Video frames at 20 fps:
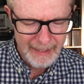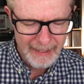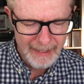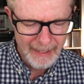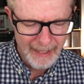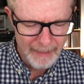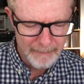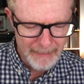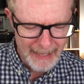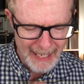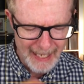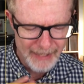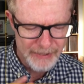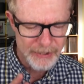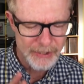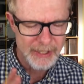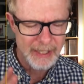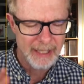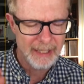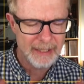I'm
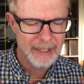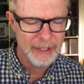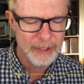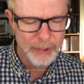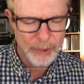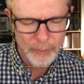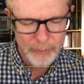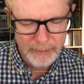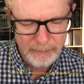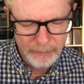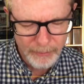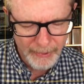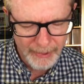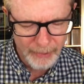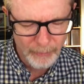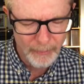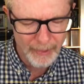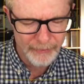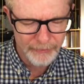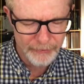asking that you would
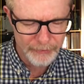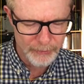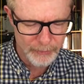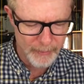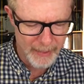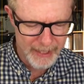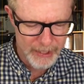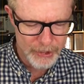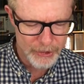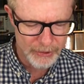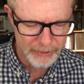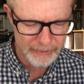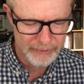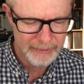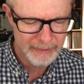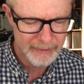bring restoration,